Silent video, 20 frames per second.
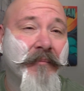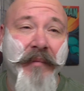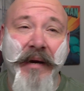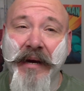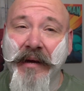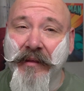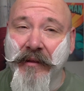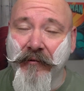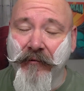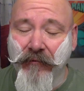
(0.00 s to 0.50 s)

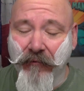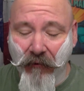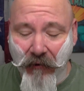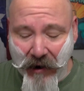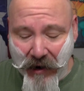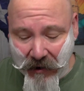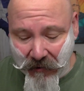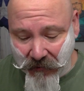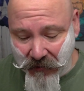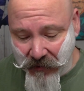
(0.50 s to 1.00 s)
man, the
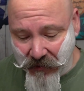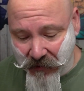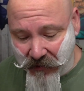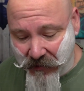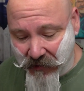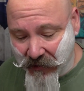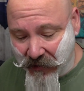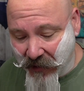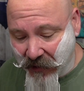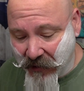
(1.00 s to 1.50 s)

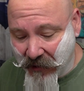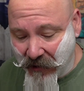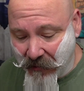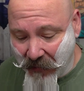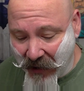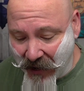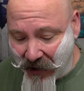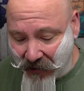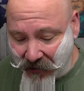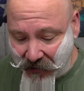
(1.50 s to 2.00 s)
fragrances that
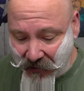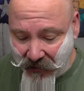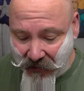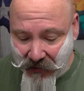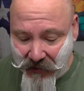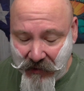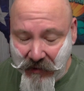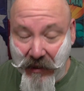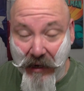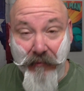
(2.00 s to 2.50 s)
come out during
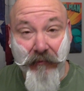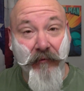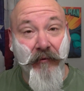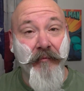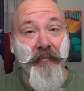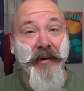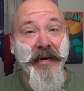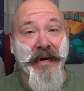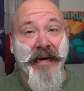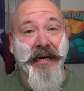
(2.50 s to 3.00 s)
this time
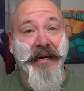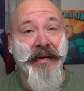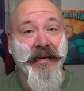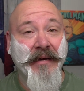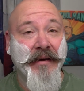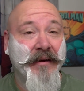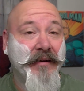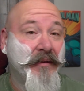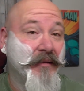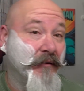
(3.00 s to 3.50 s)
for me,
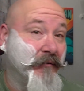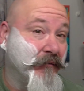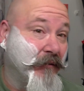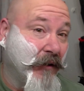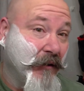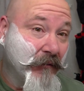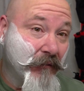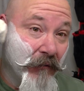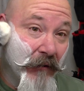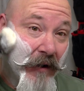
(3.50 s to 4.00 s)

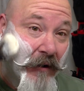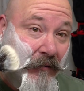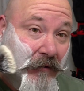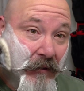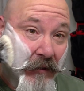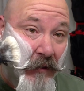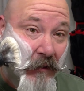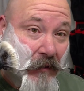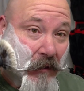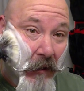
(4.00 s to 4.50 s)
fall
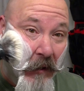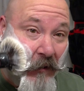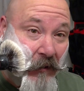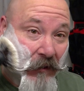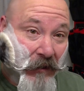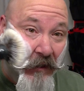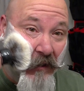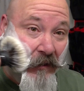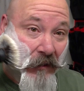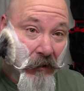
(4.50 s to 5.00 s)
fragrances are
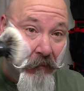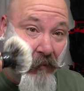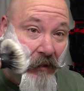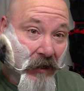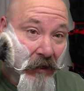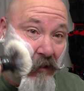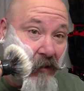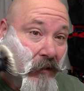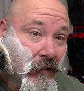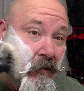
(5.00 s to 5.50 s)
just the
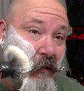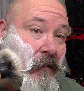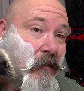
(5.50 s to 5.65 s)
best.